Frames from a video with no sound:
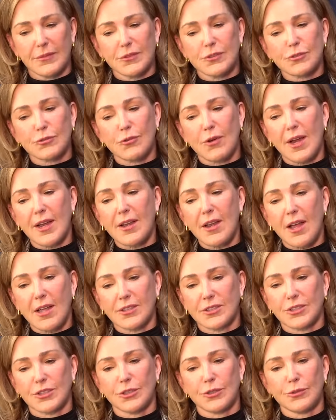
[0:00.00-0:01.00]
try
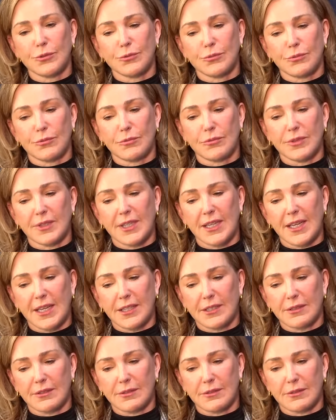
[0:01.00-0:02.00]
not to
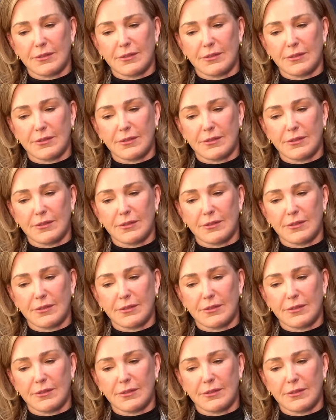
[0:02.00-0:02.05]
get